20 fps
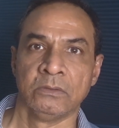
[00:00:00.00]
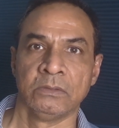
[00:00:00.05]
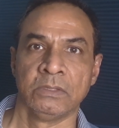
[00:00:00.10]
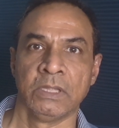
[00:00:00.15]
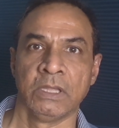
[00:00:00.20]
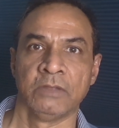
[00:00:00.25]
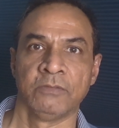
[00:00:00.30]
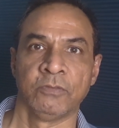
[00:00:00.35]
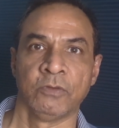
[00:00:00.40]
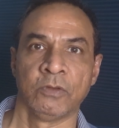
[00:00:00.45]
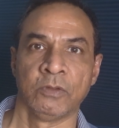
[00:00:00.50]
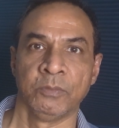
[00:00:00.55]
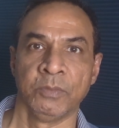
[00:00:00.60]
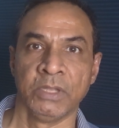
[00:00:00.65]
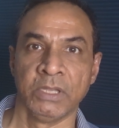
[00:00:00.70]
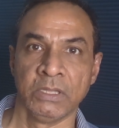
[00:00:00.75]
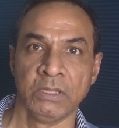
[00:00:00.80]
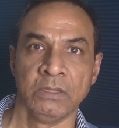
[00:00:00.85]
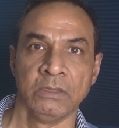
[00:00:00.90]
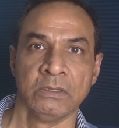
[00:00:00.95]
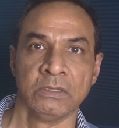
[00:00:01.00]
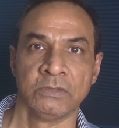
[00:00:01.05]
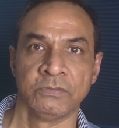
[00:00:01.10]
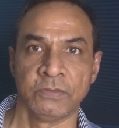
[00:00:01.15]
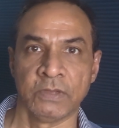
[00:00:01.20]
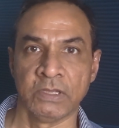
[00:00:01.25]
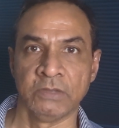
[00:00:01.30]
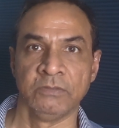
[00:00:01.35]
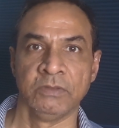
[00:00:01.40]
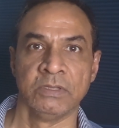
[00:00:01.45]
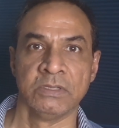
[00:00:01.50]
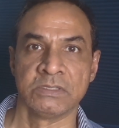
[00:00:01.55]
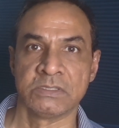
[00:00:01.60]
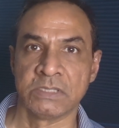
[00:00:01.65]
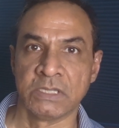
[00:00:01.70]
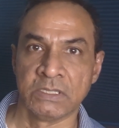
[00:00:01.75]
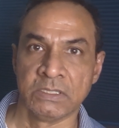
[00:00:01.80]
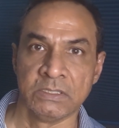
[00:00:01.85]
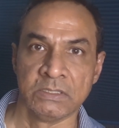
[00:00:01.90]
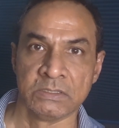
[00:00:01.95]
there for many years, 5 years,
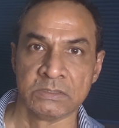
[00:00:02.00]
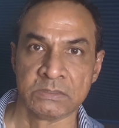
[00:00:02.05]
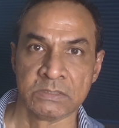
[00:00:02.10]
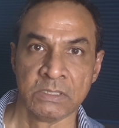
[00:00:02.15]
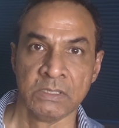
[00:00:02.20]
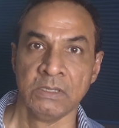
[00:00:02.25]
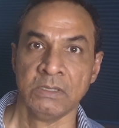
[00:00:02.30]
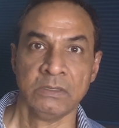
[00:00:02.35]
10 years.